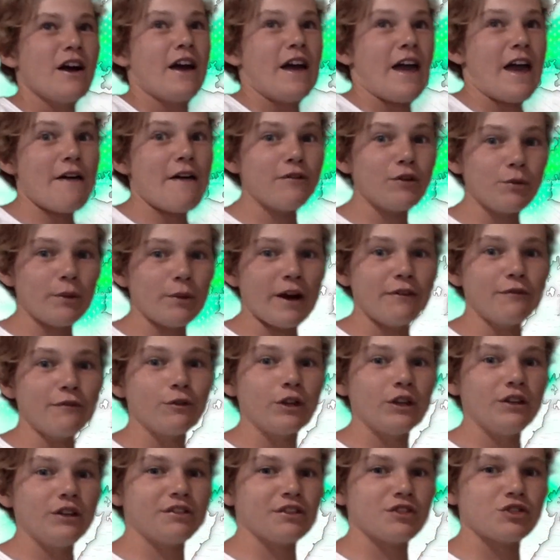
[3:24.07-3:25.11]
heavy
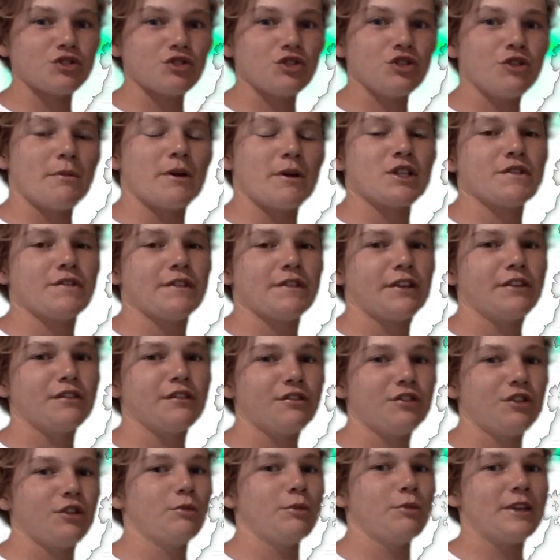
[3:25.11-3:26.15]
rainfall isn't too much of a
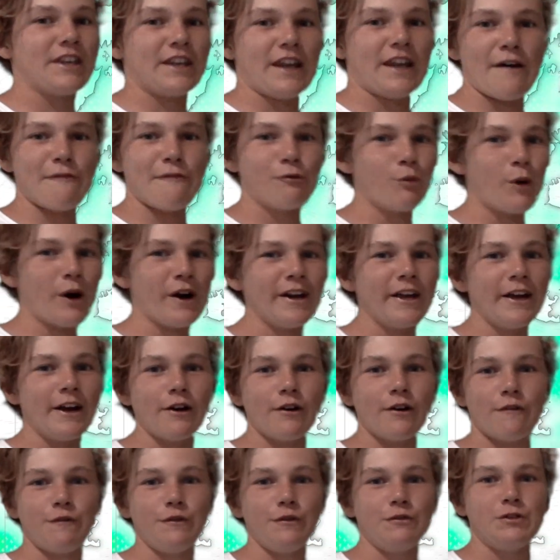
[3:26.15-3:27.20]
concern. We can have 1
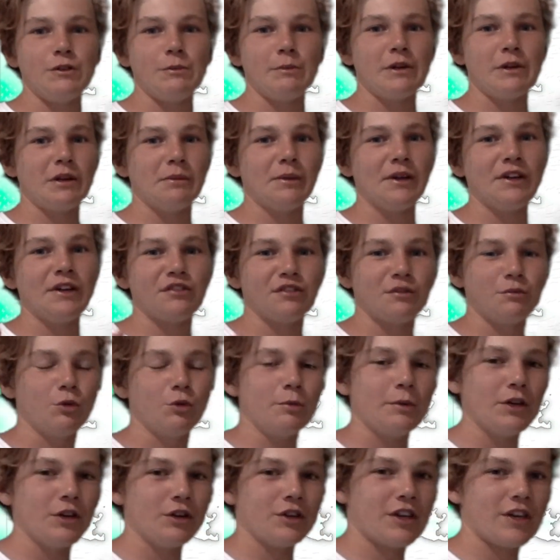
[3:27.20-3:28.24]
hour of 50 millimetres and
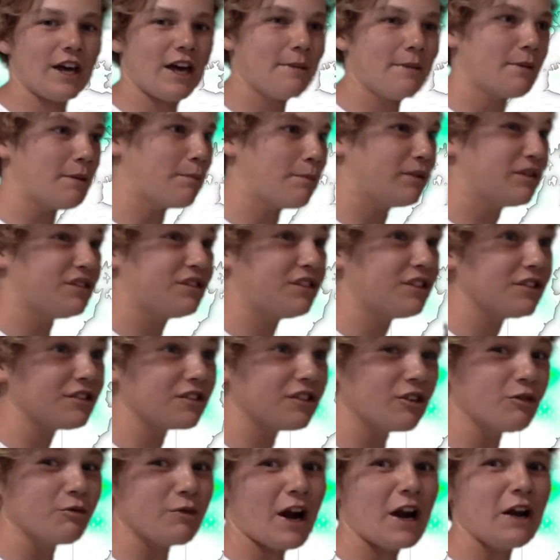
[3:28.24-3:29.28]
we'll be okay. But
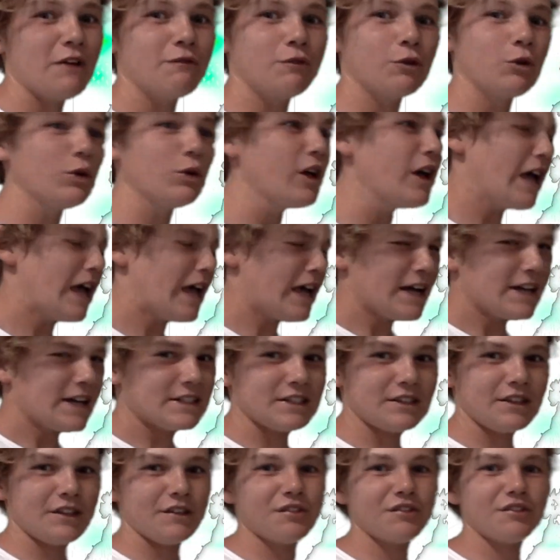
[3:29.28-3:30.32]
persistent rainfall
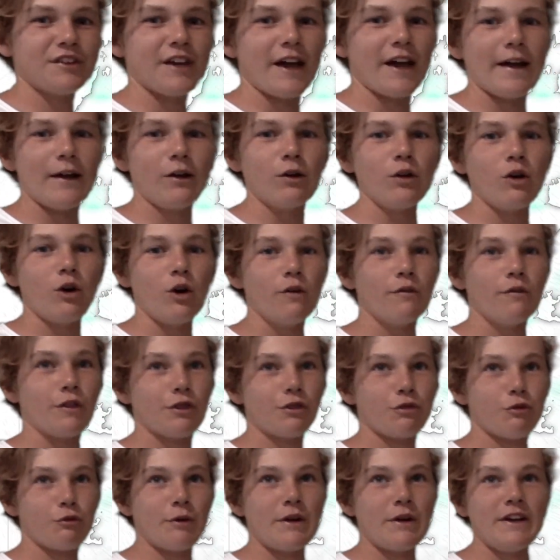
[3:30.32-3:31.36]
to this scale over
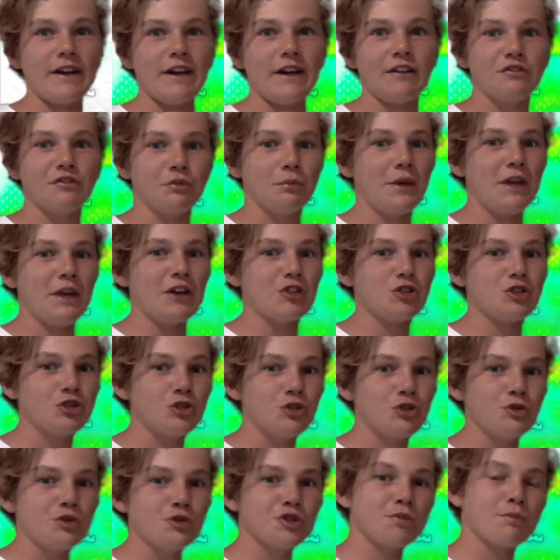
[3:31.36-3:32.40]
3 days will be a
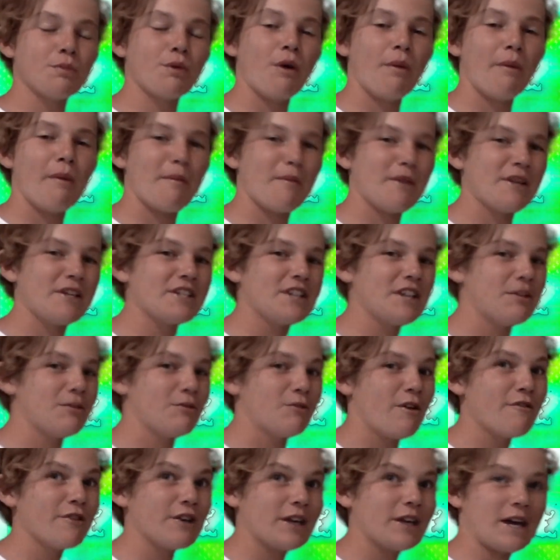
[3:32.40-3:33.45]
huge problem indeed.
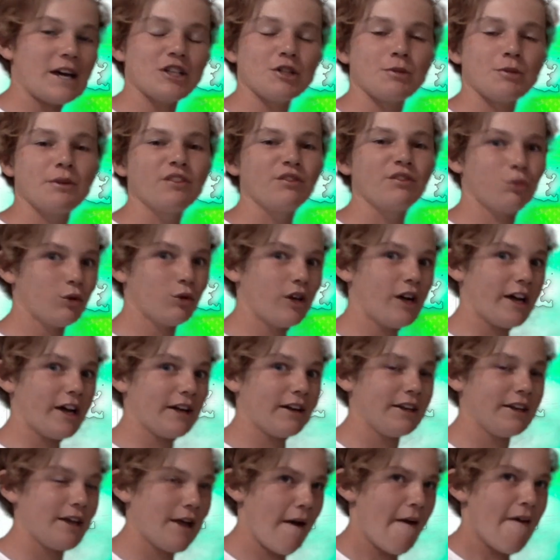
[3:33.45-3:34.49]
River catchments will
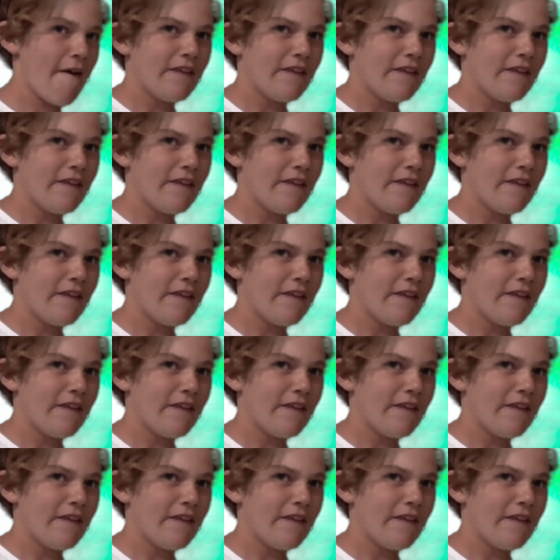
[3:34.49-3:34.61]
likely